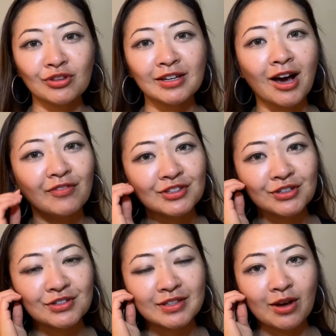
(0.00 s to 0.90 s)
the
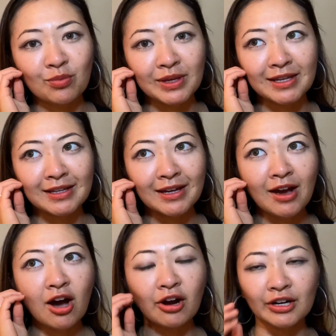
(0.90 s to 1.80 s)
officers that we
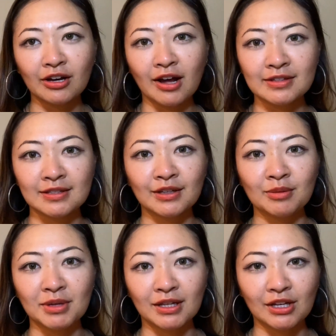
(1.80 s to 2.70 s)
are in constant
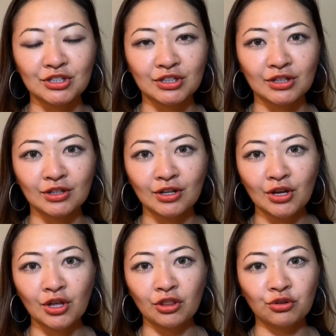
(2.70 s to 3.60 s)
communication
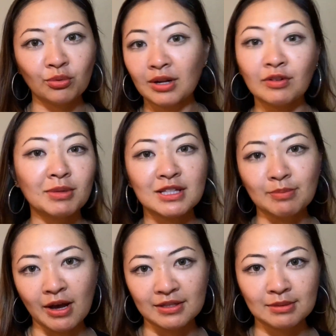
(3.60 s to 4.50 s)
through whatever means
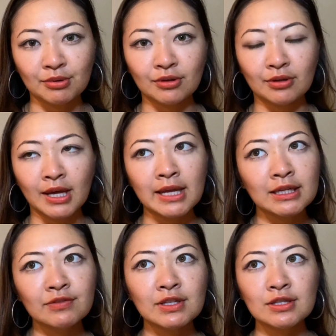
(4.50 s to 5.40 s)
possible. And
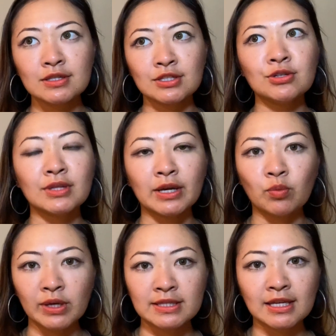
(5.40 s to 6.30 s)
even to like,
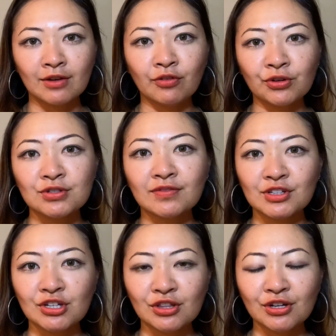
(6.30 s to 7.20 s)
we take photos of
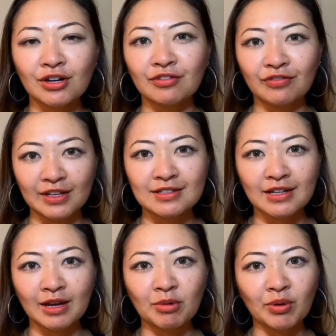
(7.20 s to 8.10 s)
each other on
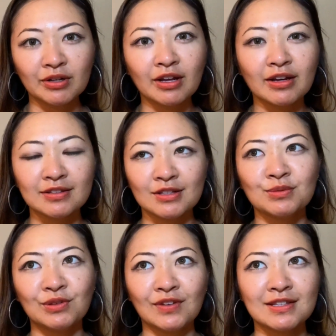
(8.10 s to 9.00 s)
FaceTime or whatnot, since
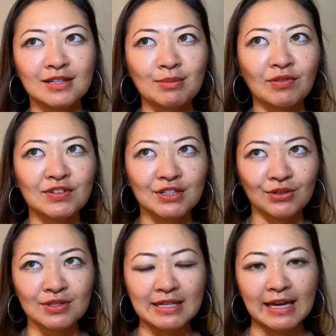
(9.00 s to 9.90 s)
we FaceTime every
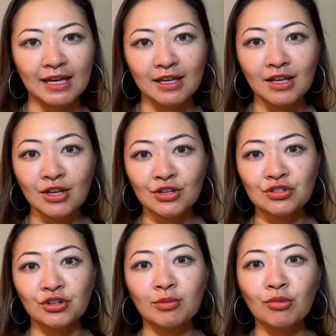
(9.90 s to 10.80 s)
single day.
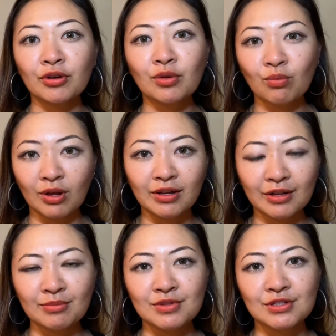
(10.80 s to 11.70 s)
So you're more than
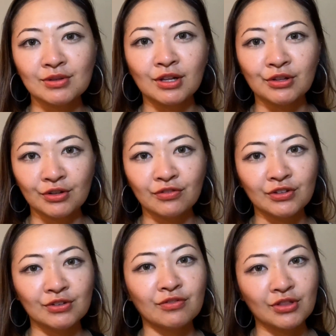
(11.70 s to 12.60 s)
welcome to include a
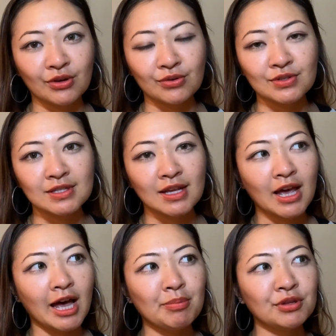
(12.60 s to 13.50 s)
few of those.
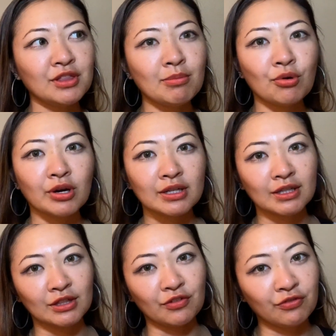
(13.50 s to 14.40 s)
I put them more in
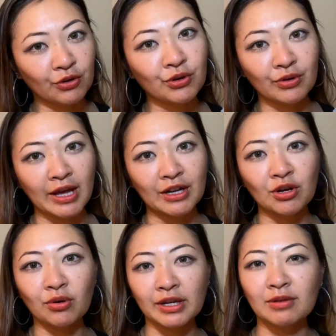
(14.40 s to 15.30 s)
like the photo
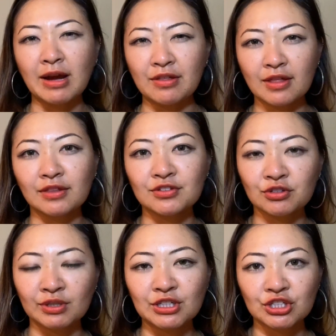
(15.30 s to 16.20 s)
category rather than the
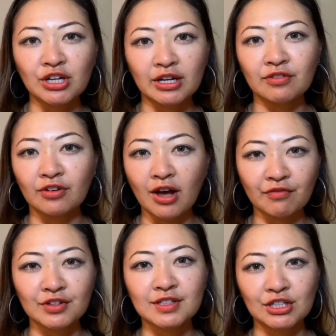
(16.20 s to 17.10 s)
screenshot of
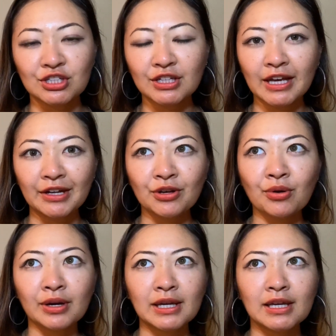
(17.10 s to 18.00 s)
conversation
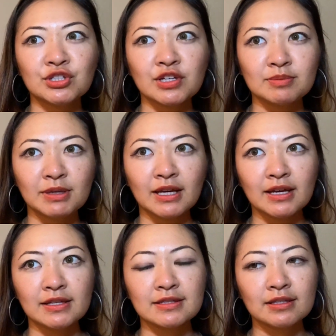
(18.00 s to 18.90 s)
category, just
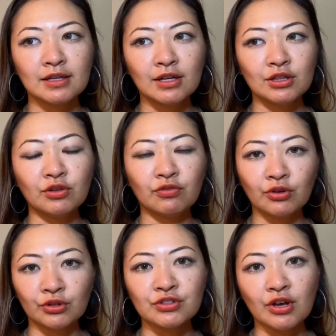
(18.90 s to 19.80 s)
because the
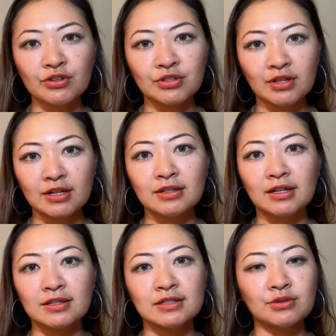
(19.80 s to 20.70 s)
photos also then
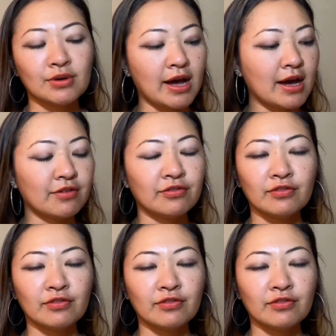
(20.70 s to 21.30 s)
needed to have